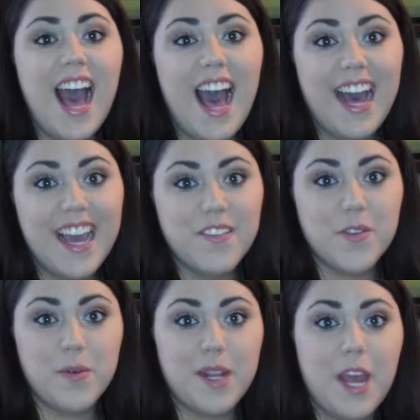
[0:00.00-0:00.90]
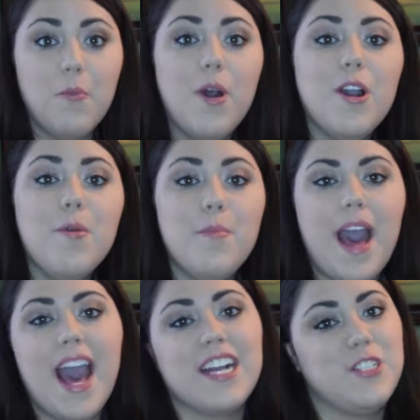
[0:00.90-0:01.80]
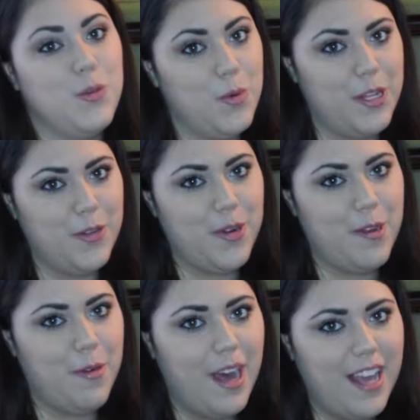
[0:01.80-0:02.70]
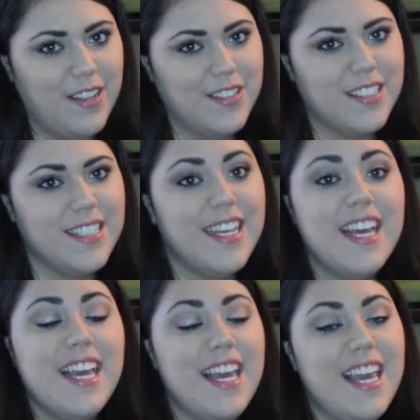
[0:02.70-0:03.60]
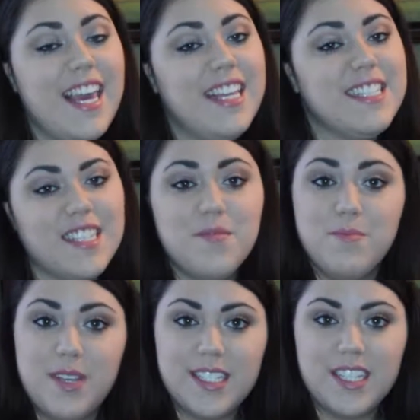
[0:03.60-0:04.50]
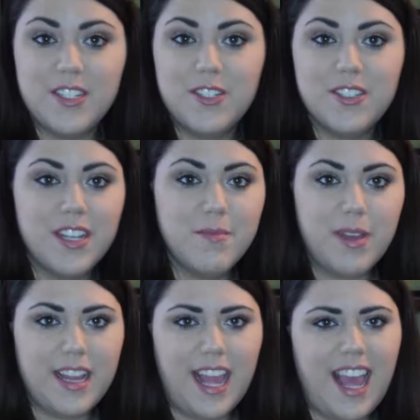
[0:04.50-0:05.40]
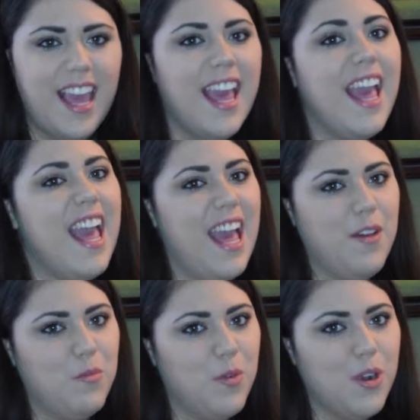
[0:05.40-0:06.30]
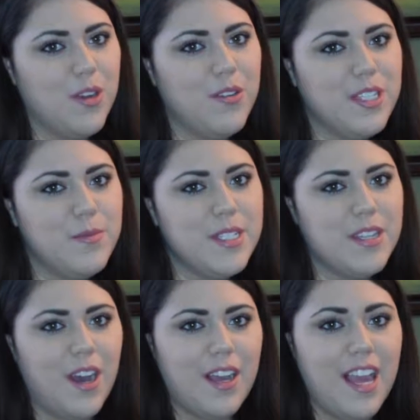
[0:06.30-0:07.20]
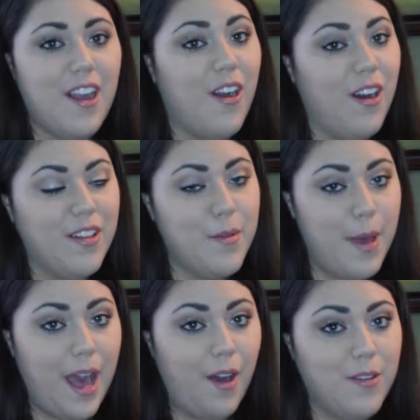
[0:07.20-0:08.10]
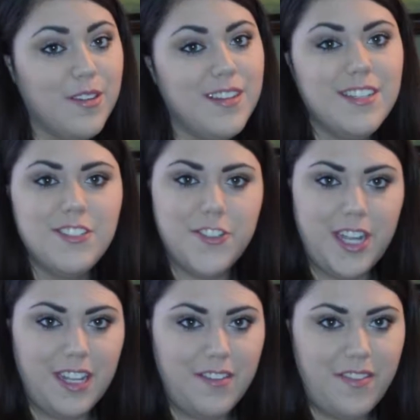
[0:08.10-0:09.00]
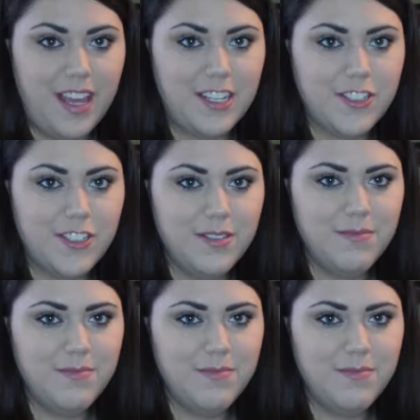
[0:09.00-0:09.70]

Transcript: Hi everyone, and welcome back to Wondering Wild. It's Misunderstood Monday, and we're going to be talking all about jellyfish.